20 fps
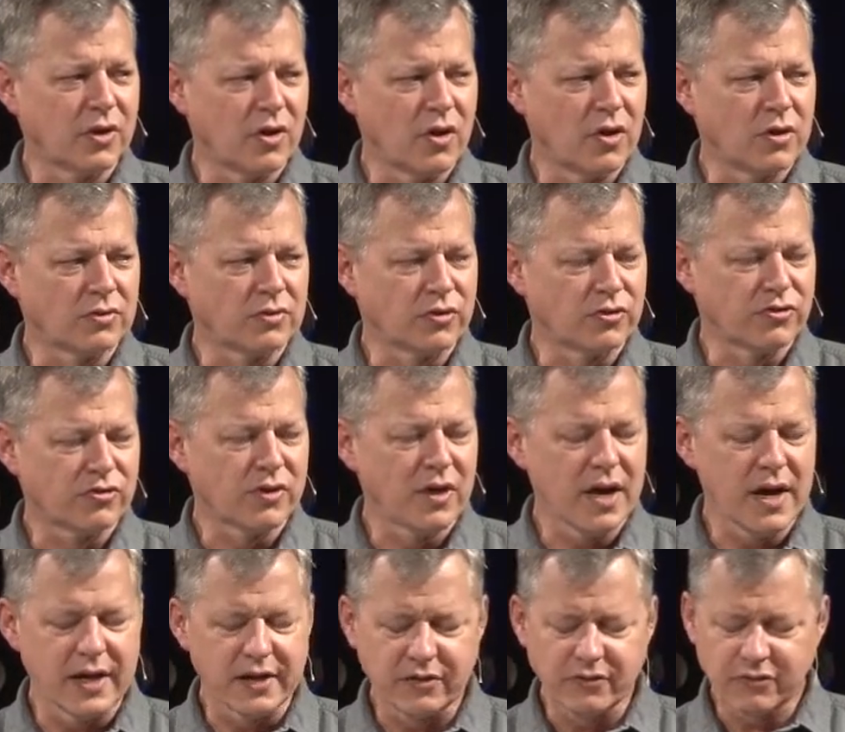along those
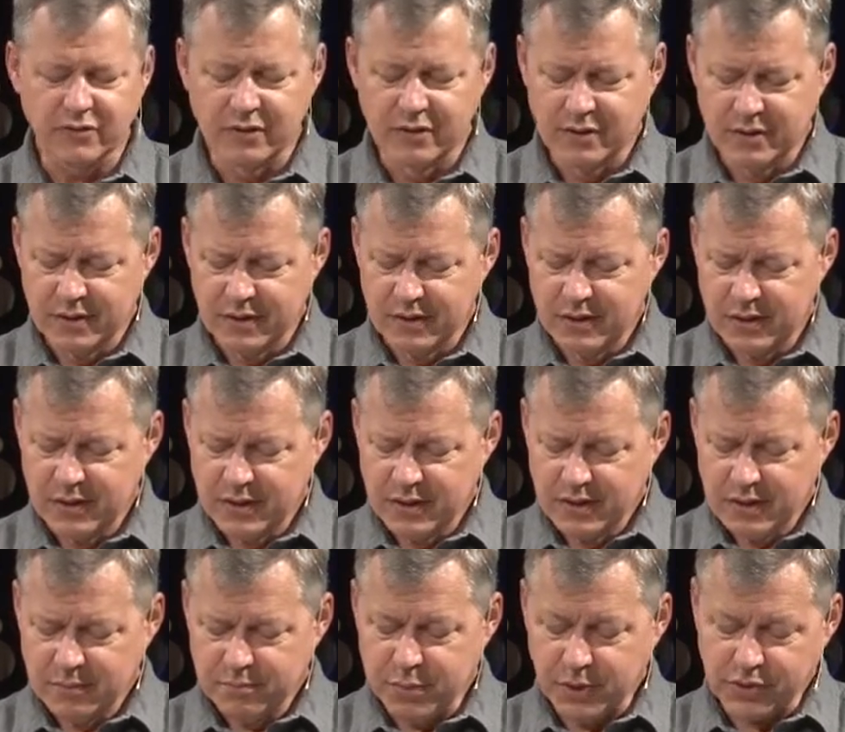lines?
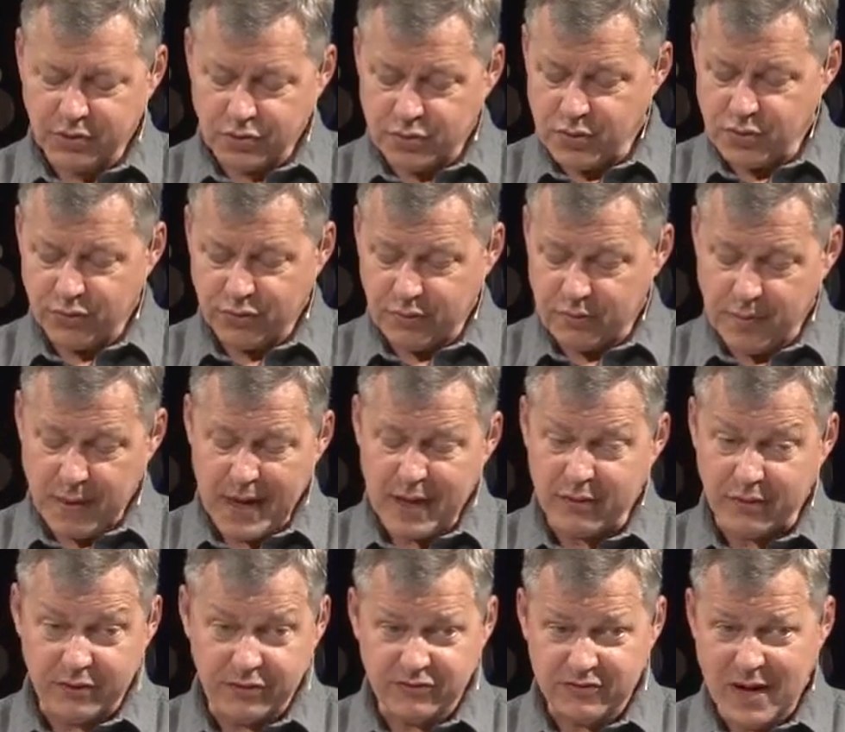But the truth of the
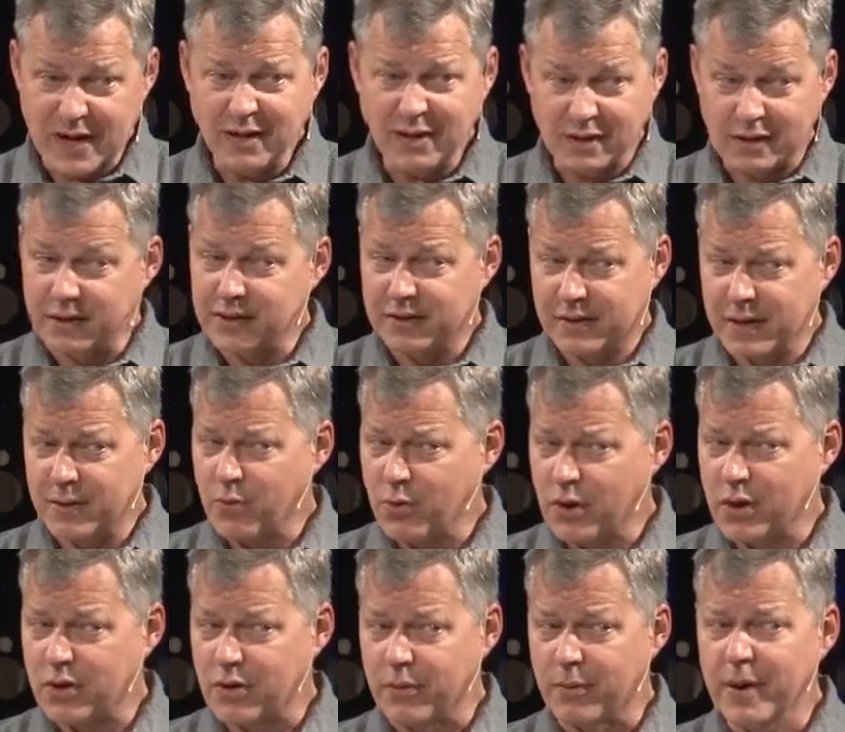matter is, technically, they
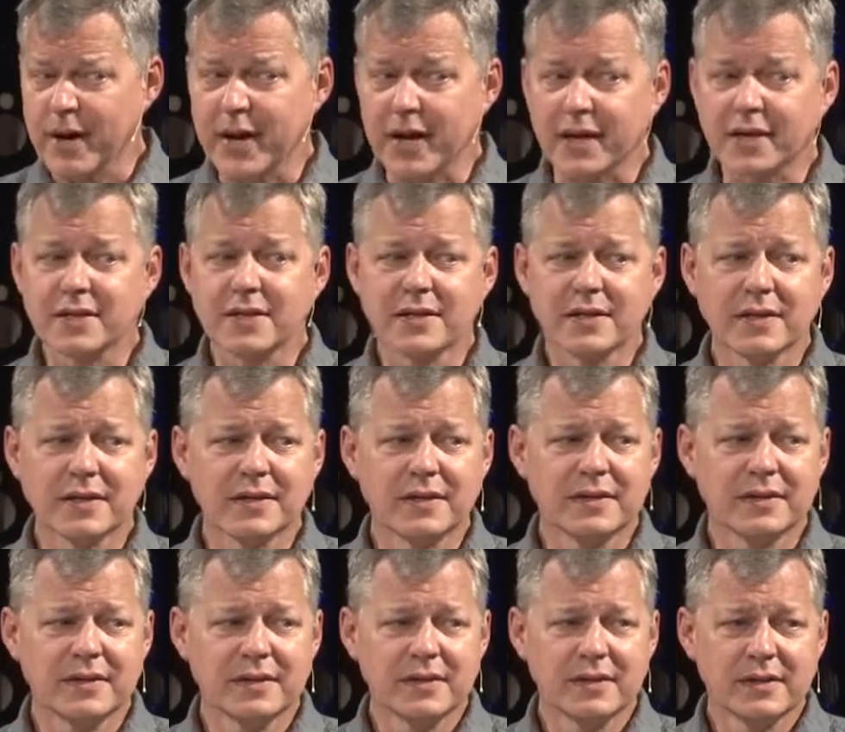were correct
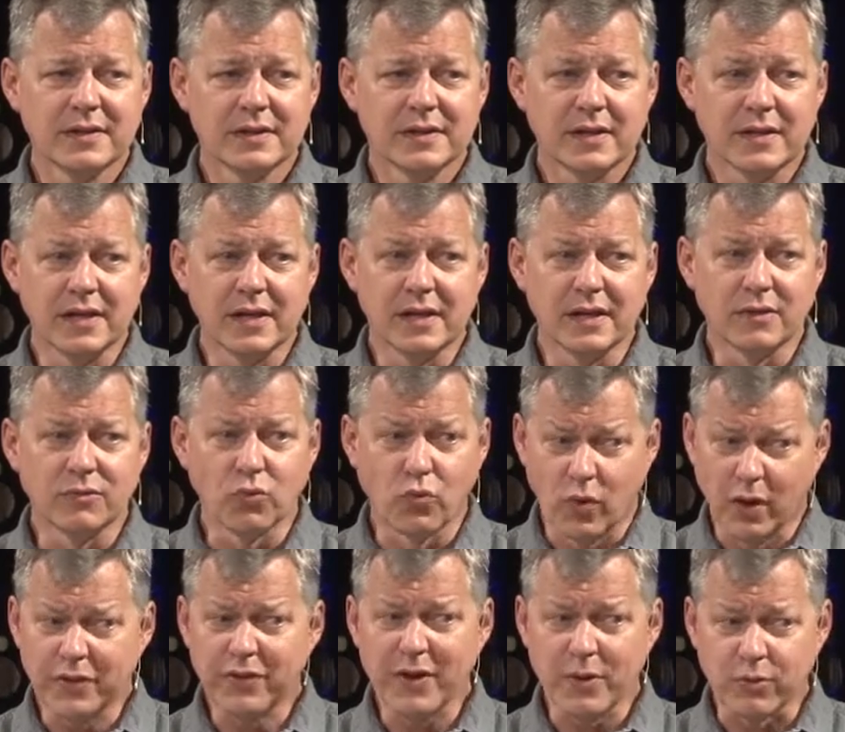in
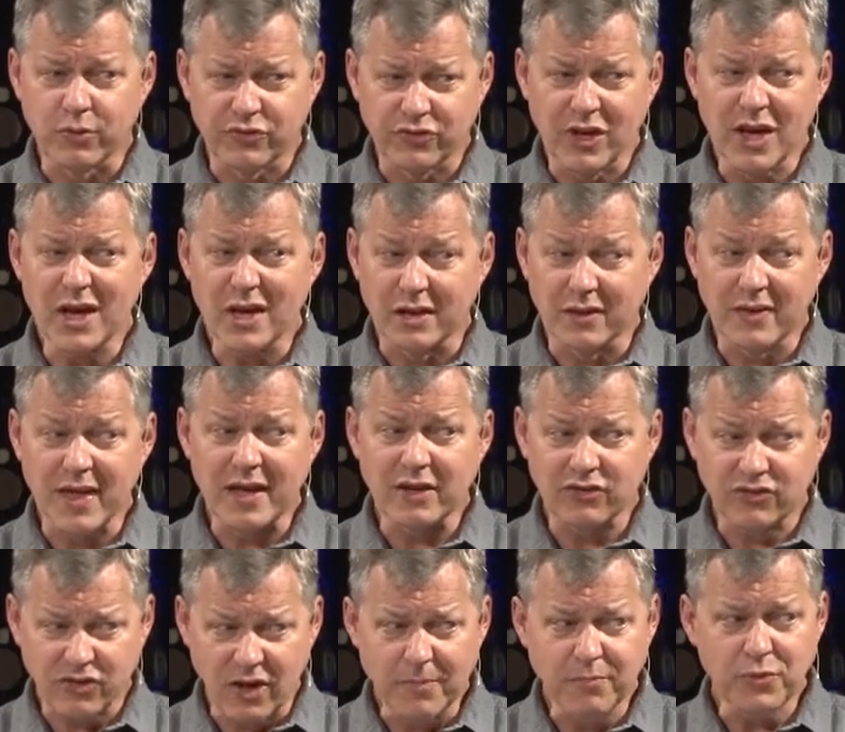what they were saying, that
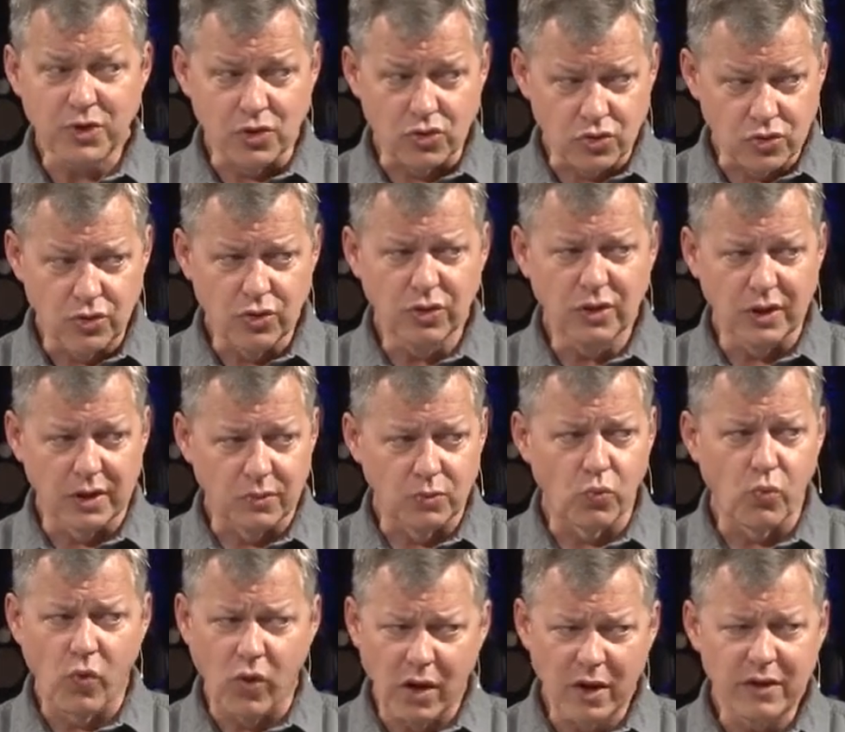something good
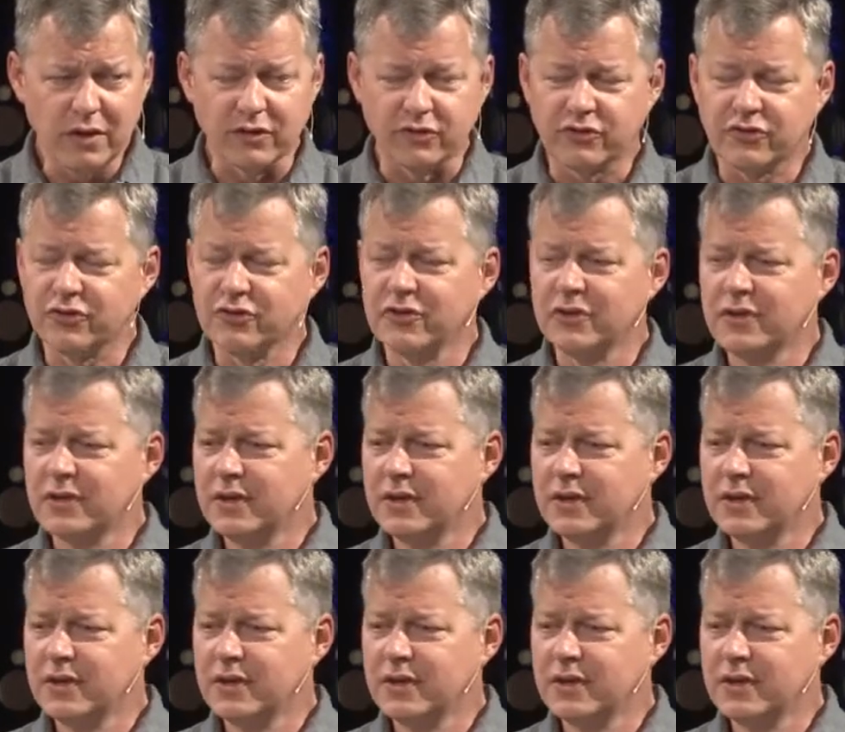was